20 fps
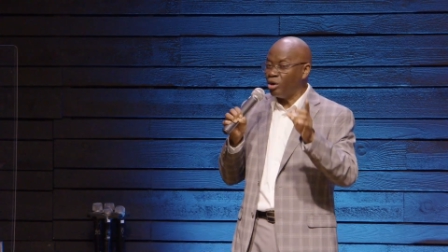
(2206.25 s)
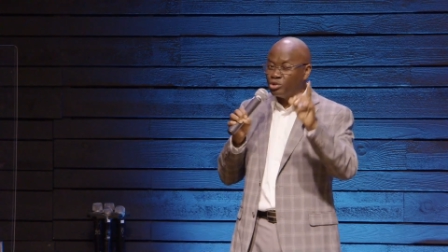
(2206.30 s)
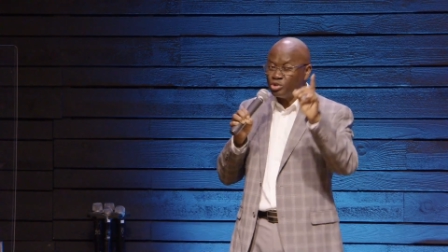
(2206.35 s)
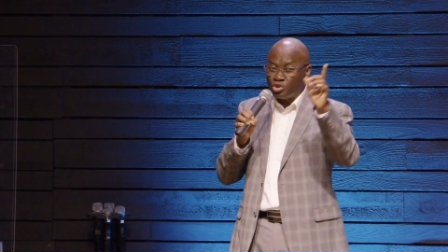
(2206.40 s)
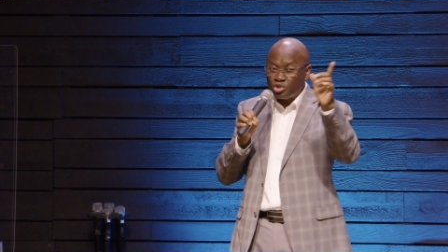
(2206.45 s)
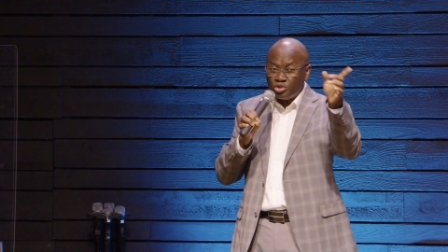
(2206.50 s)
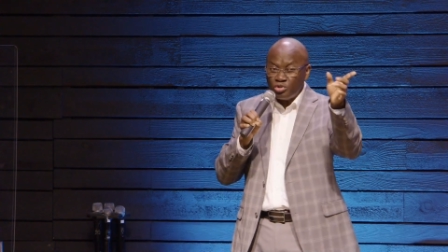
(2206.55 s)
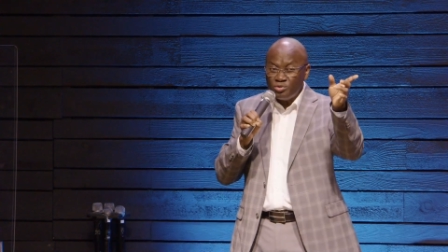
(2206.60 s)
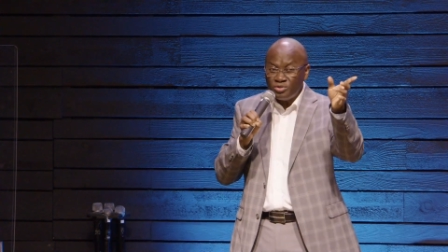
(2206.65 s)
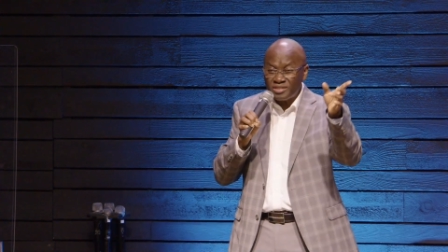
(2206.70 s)
on
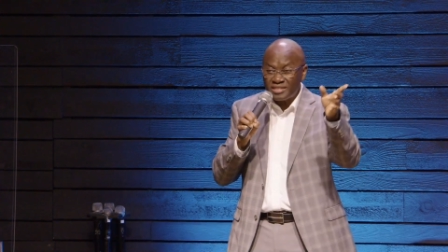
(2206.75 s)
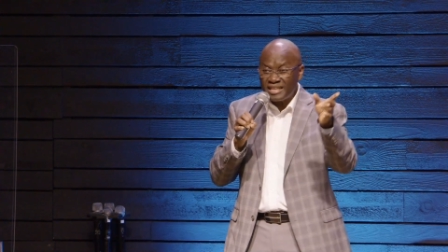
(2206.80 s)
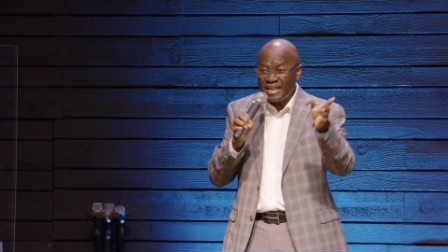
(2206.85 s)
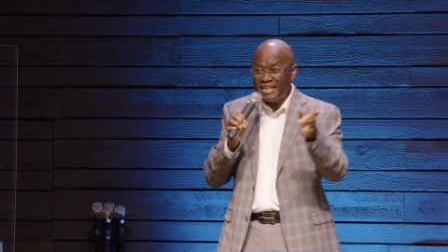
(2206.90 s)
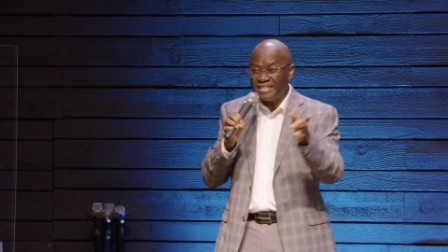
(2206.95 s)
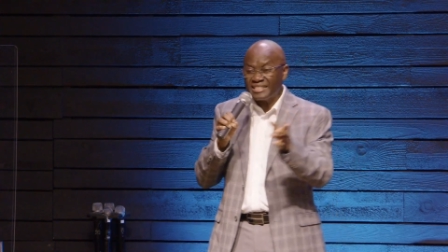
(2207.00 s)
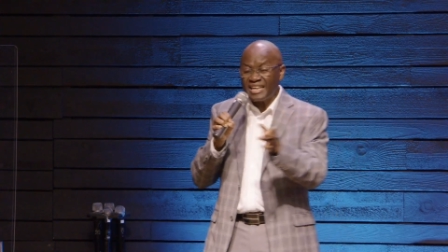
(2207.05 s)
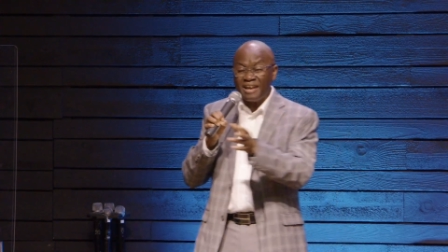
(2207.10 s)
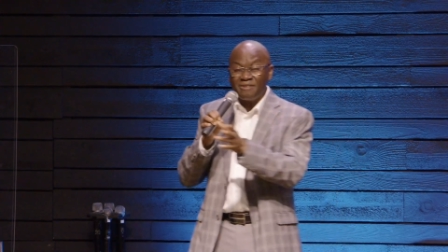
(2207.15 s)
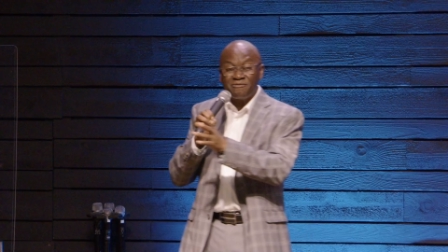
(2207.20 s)

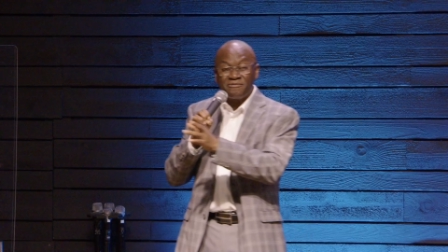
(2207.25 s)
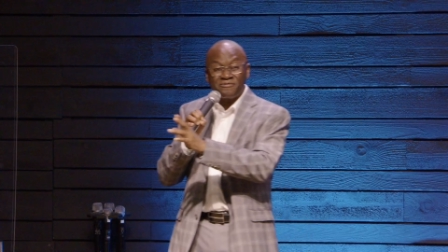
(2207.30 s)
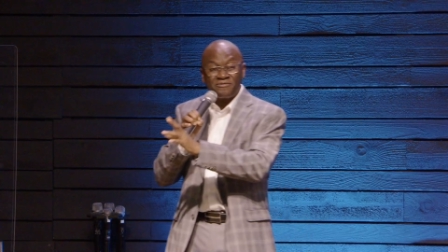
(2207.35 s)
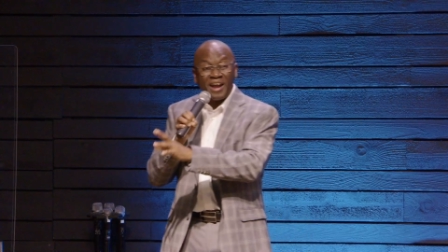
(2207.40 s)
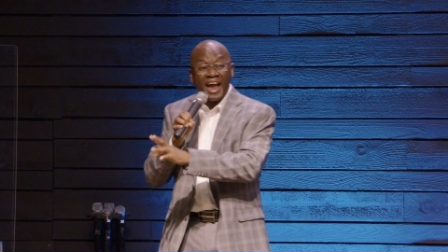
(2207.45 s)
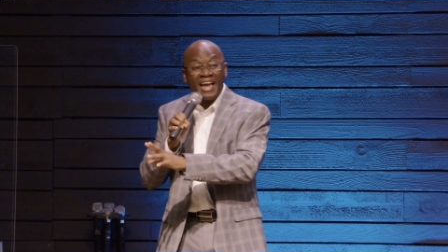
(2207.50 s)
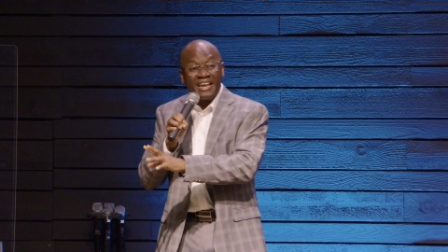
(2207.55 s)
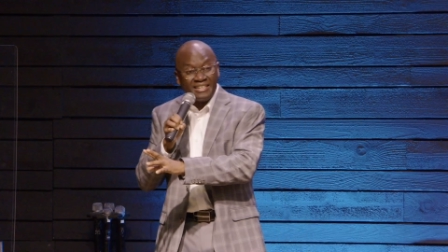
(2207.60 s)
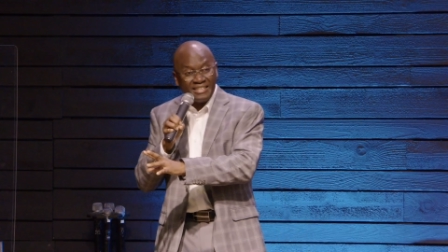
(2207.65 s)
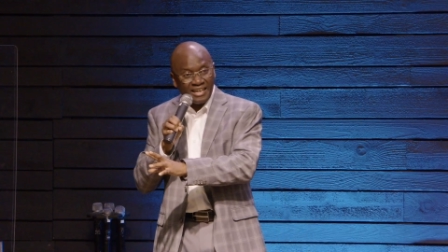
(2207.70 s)
Tuesdays and
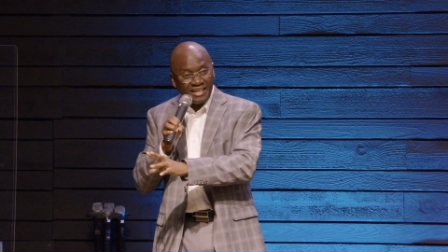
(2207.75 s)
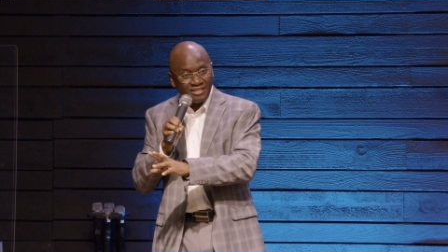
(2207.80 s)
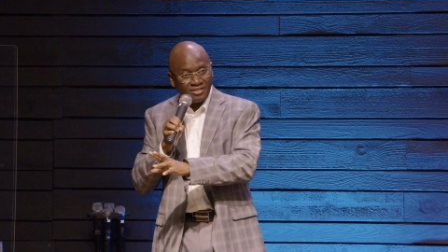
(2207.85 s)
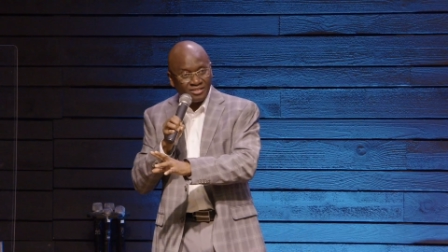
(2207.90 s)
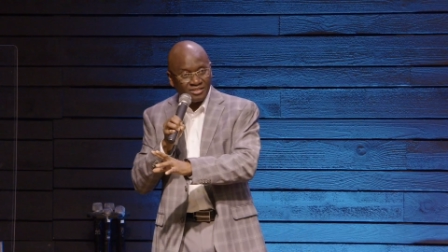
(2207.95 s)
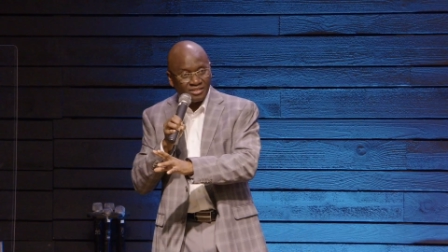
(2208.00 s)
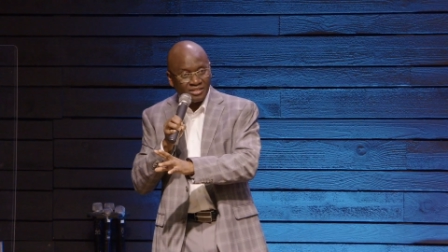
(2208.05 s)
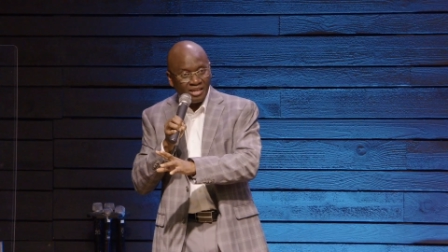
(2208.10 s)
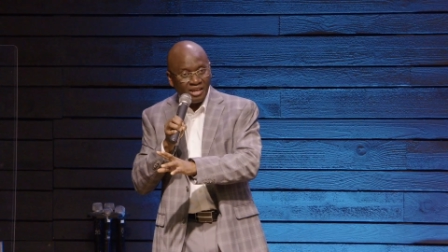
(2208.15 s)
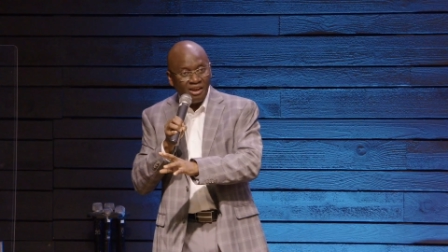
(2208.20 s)

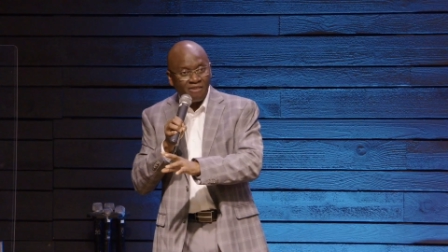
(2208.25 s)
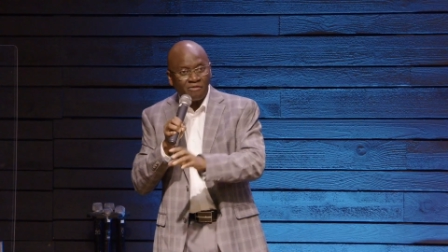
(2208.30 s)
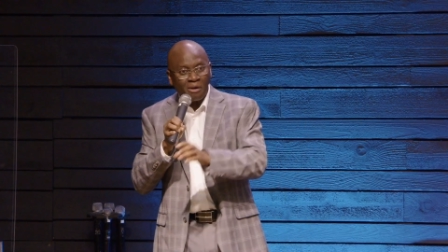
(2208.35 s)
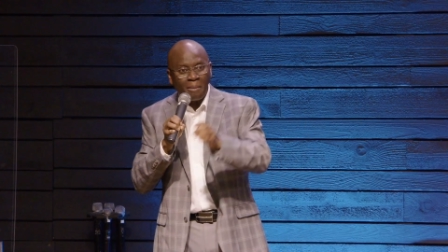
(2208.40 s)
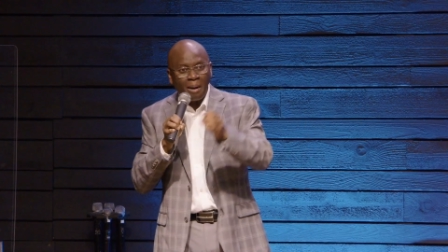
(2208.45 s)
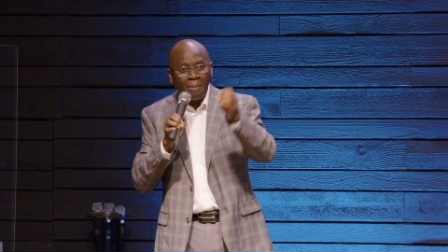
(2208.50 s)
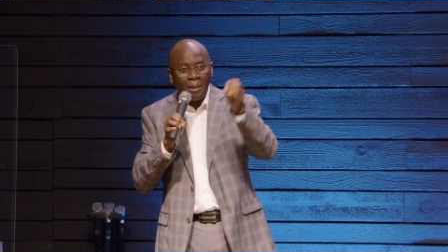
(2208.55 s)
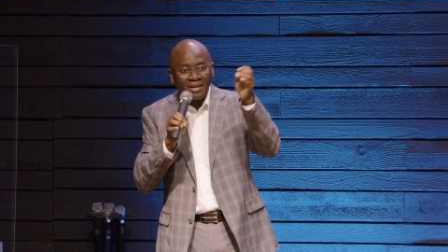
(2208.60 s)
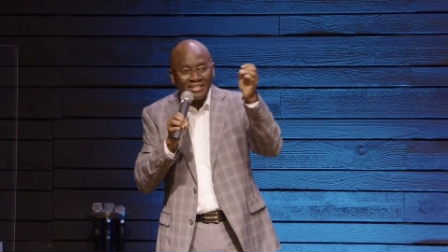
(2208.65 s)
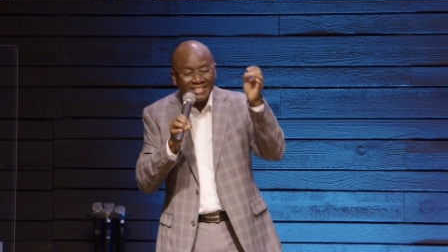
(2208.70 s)
Fridays
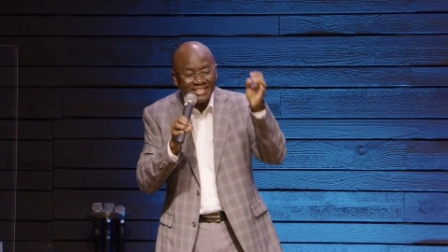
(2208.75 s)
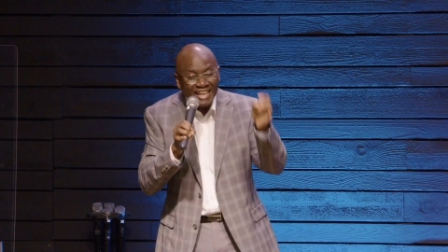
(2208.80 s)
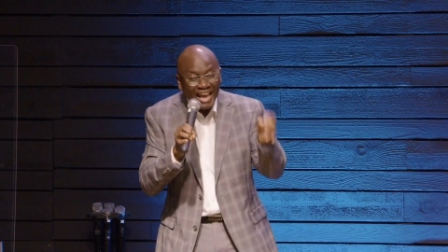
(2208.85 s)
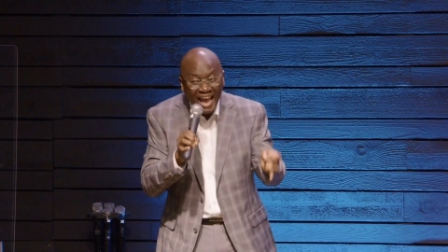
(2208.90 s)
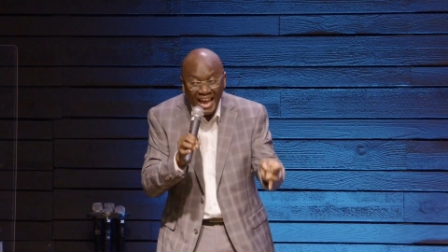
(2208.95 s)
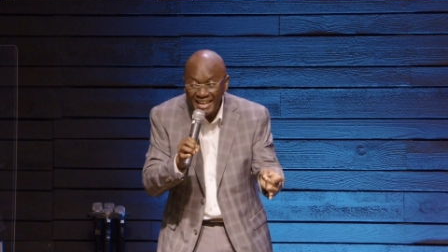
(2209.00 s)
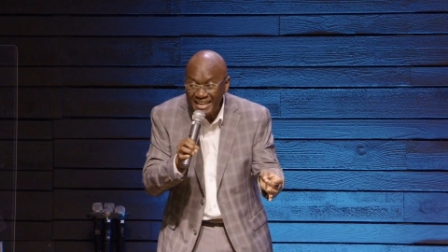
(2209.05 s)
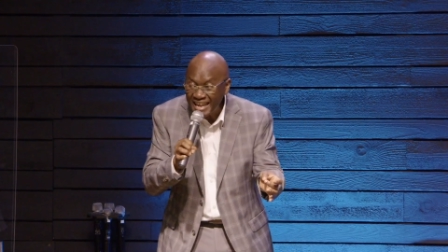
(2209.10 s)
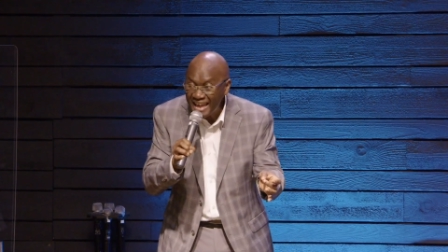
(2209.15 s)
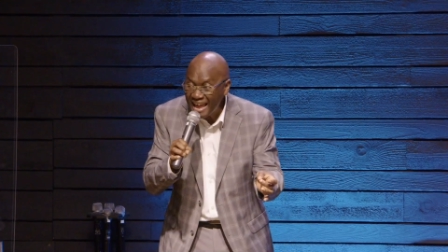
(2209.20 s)
from about
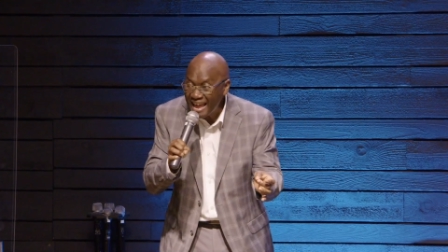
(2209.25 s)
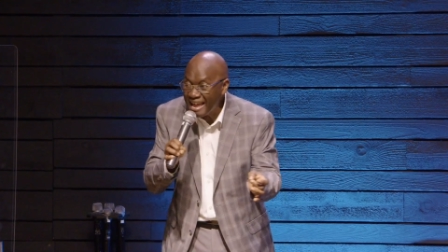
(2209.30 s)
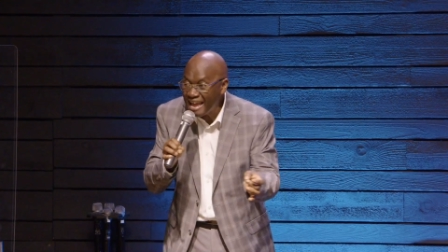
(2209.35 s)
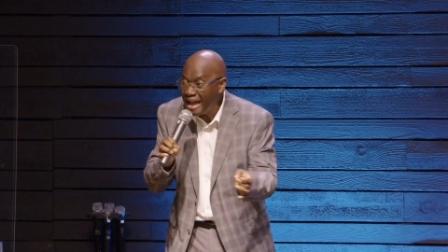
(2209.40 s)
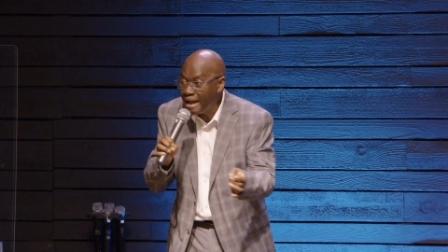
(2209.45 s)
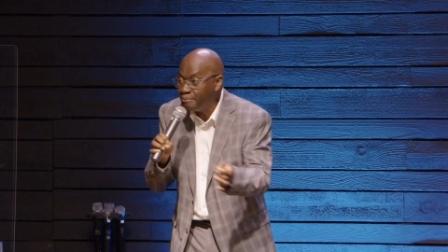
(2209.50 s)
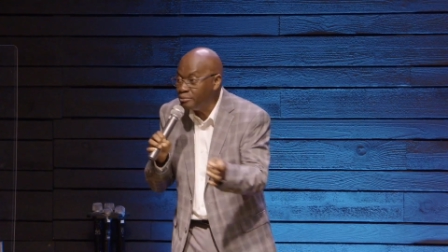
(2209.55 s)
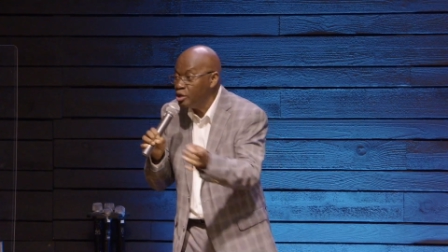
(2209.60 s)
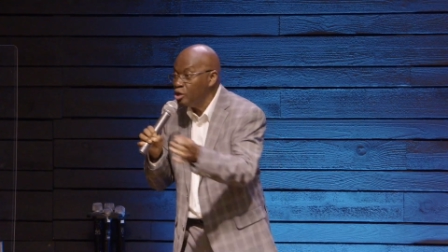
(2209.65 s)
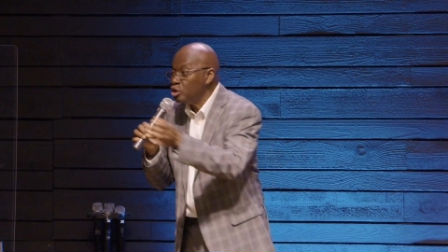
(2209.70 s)
10
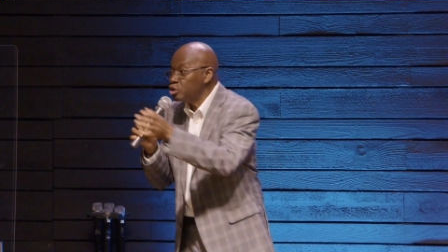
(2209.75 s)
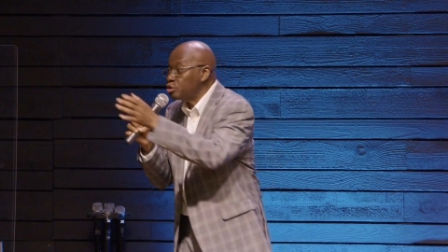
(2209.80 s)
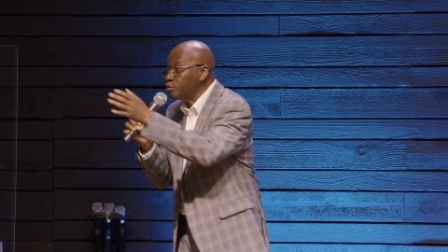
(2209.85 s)
a.m.